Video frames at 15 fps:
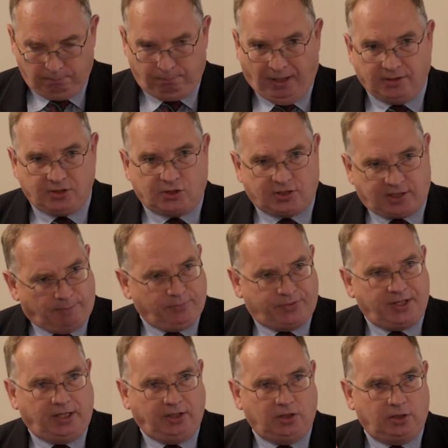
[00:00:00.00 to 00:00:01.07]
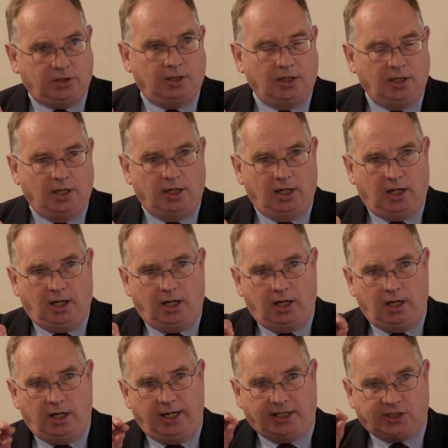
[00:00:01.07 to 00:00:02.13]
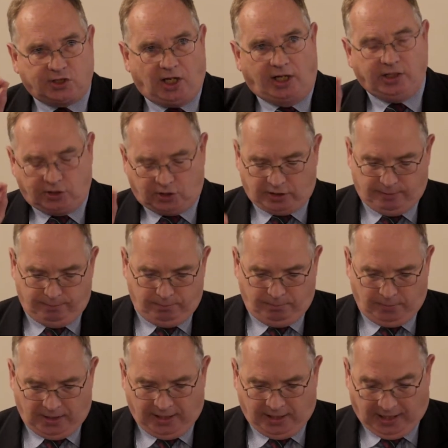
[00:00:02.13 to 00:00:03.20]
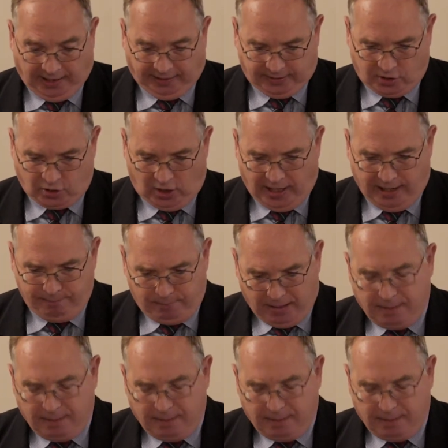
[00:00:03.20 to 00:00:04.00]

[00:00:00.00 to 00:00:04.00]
but something excites him at the time.